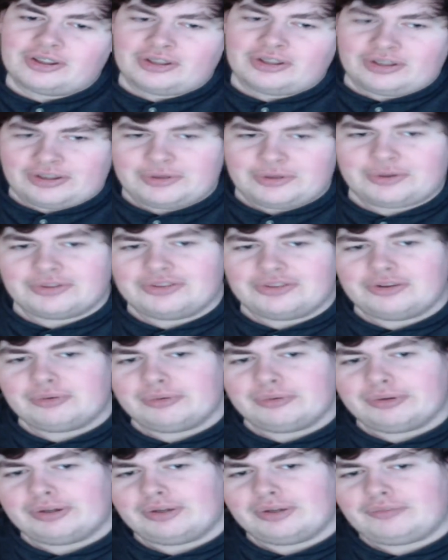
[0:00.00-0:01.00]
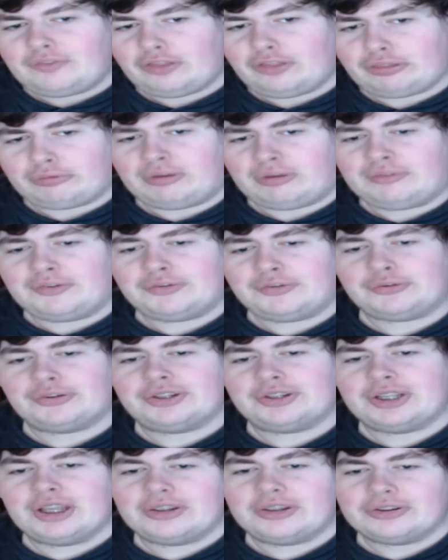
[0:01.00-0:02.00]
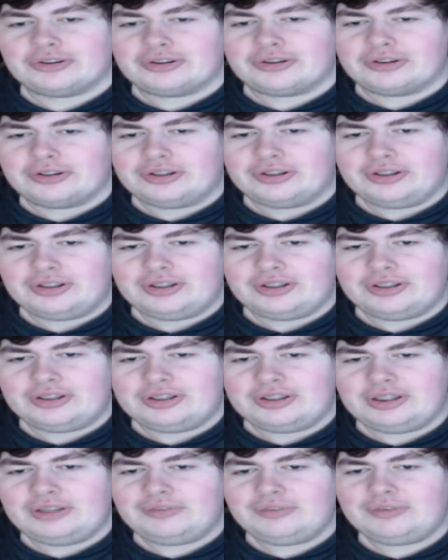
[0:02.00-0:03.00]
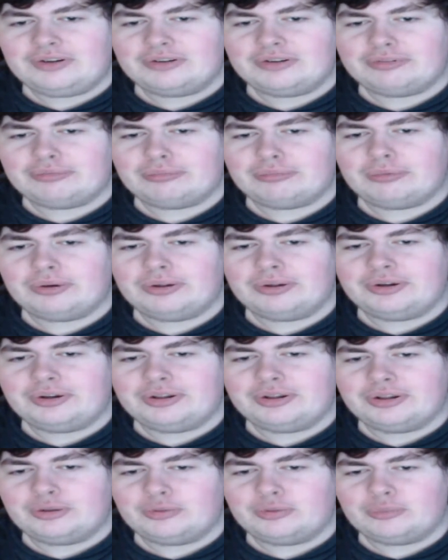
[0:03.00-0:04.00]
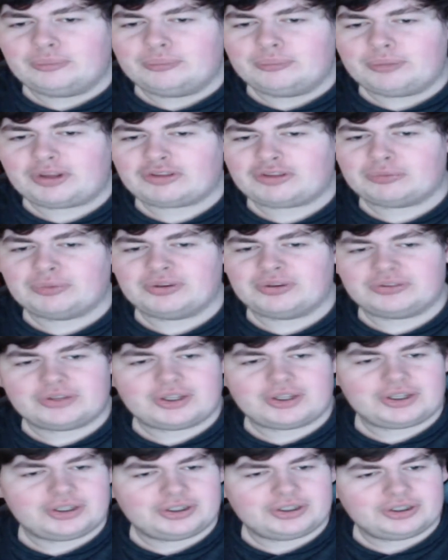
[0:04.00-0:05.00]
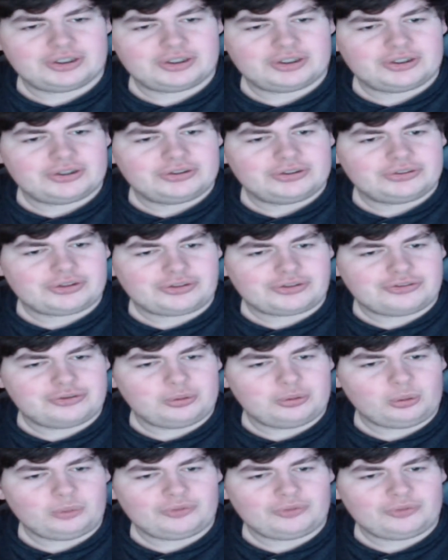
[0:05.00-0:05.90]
You can do it. If the three of us are together, even if one makes a mistake, the two of